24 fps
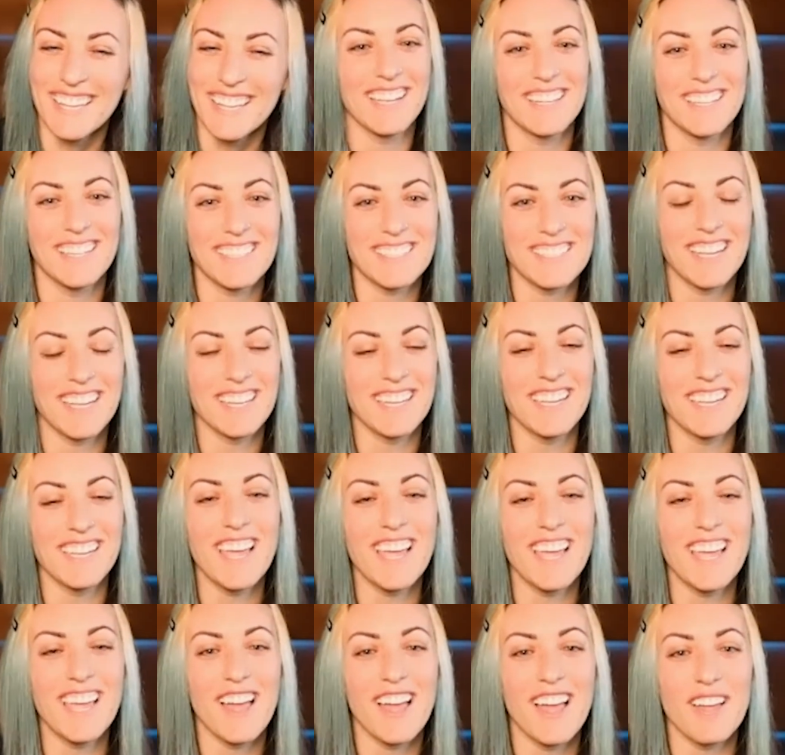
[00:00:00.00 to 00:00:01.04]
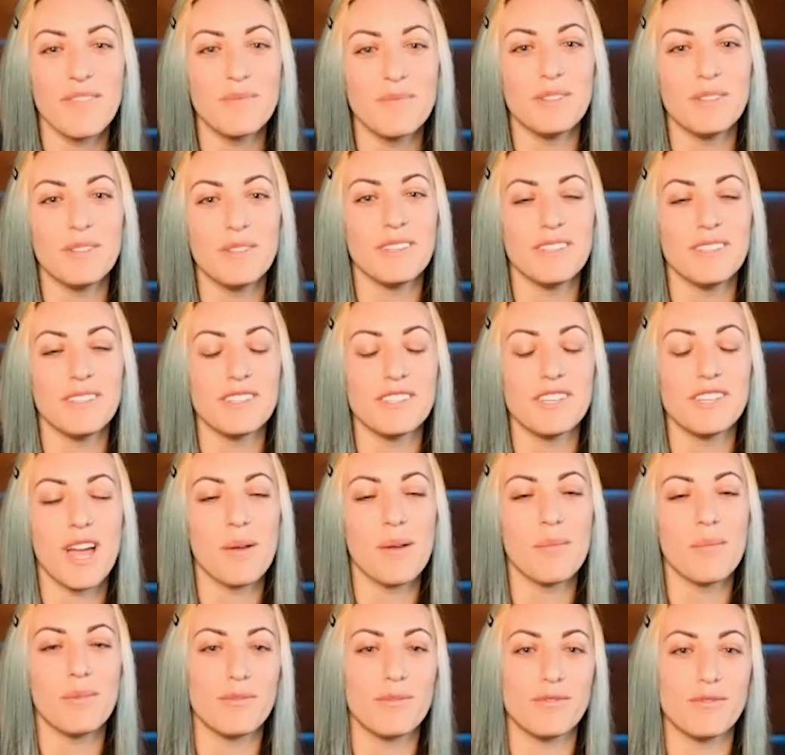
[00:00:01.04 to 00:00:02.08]
And it's like, yeah, I'm doing the
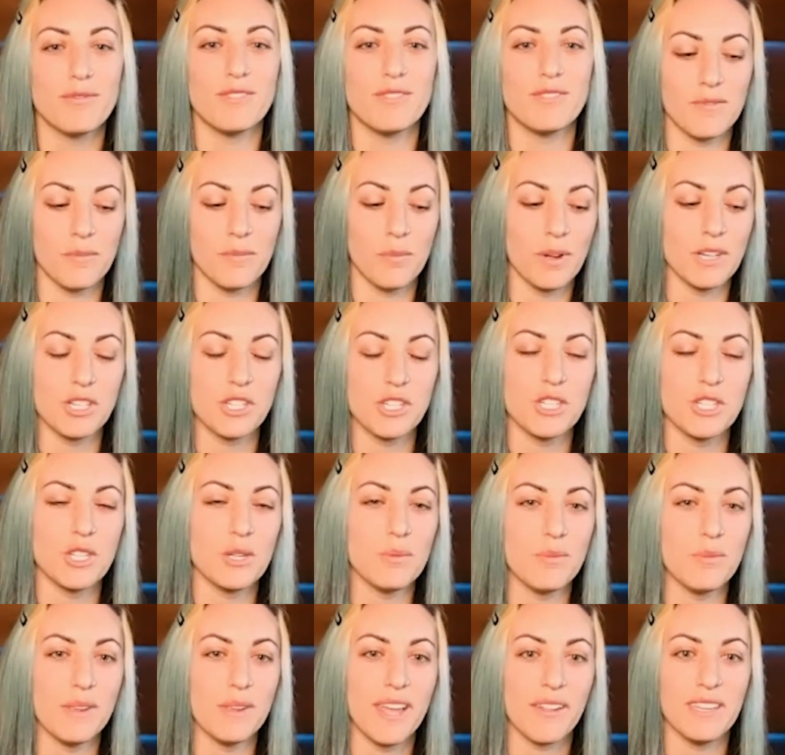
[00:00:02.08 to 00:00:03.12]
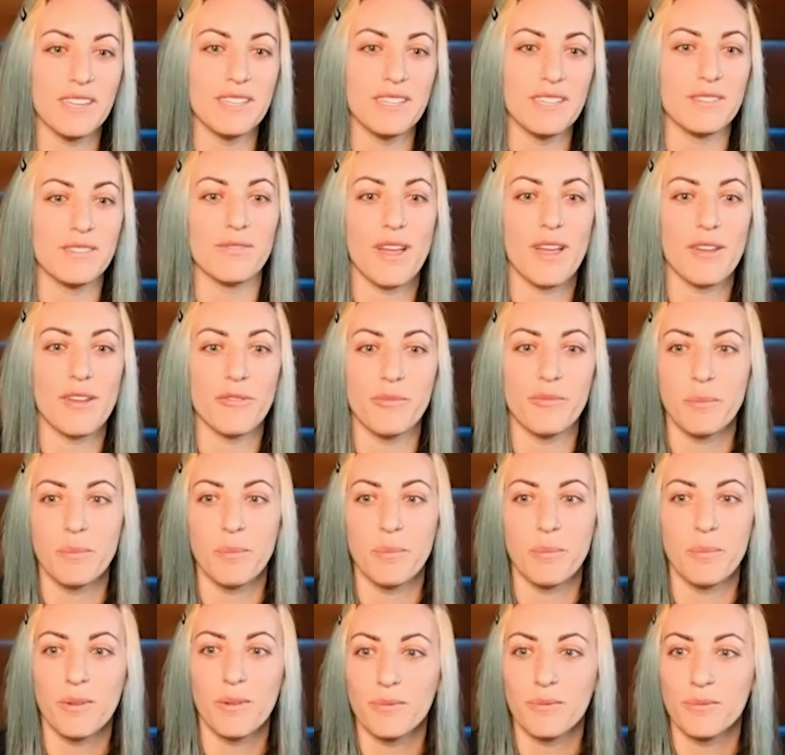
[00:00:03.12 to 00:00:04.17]
job of what should be at least 5
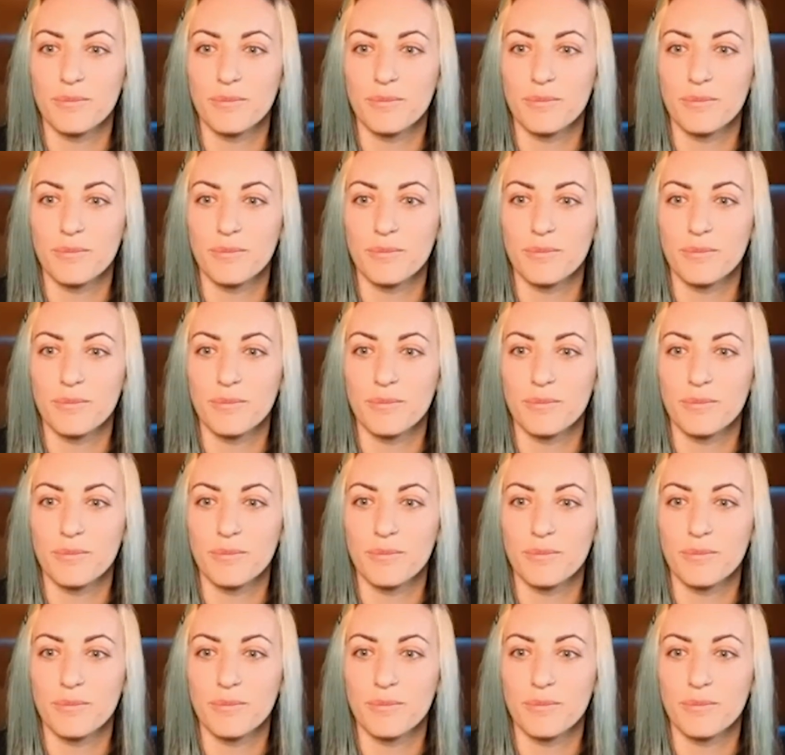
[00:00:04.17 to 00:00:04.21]
people.